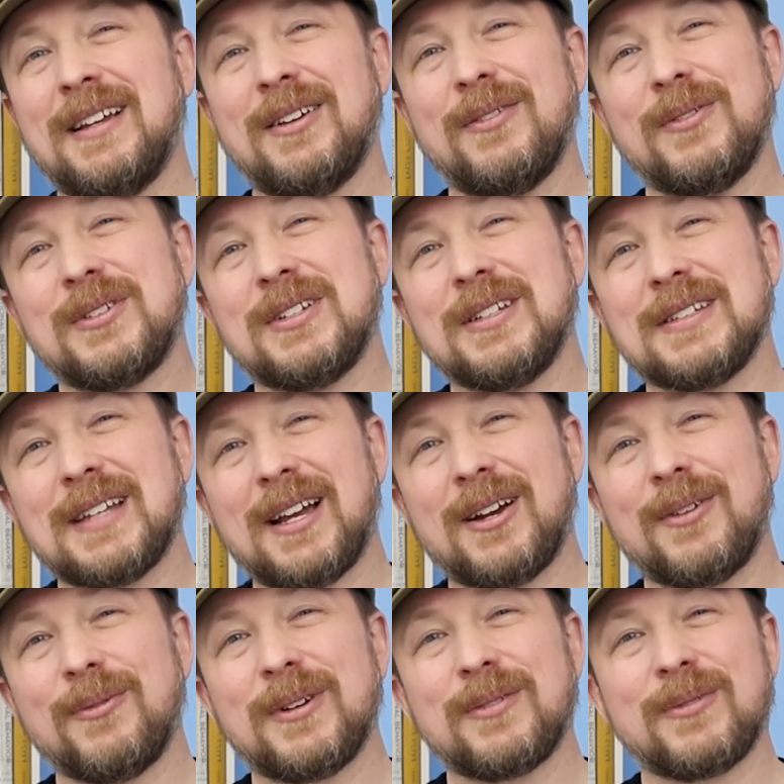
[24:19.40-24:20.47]
which is
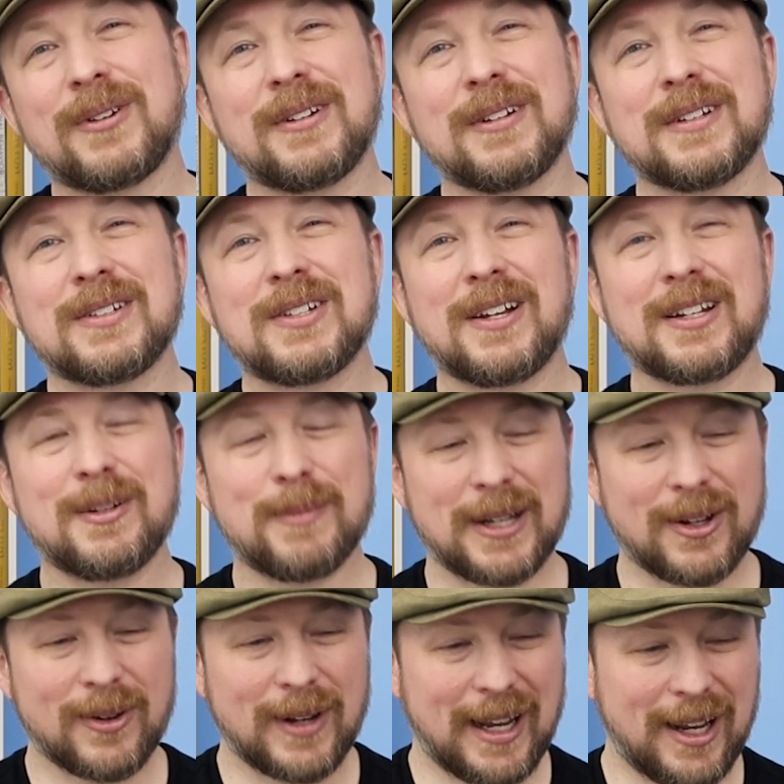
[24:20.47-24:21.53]
when we're going to talk
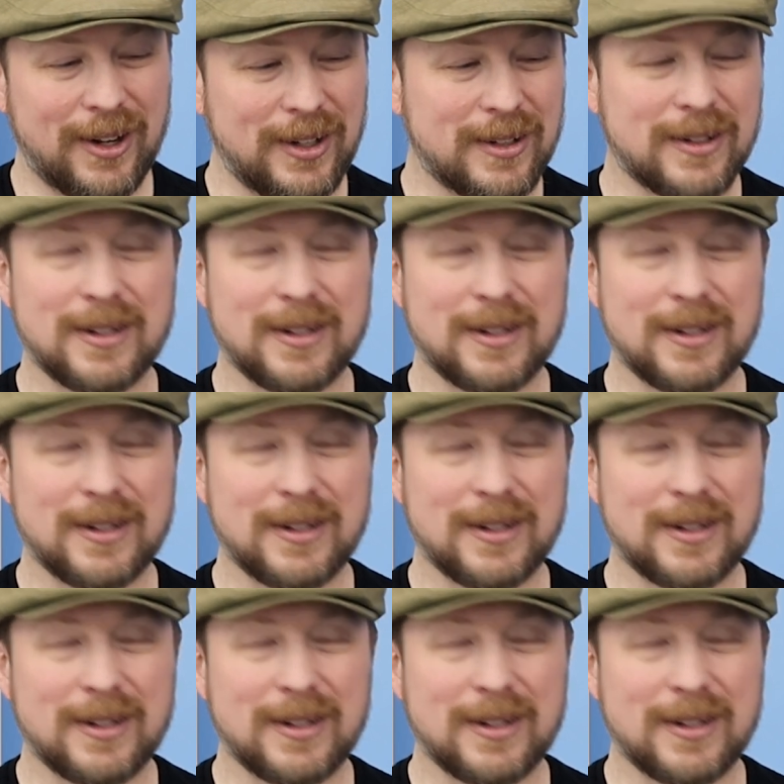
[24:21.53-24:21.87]
about how you're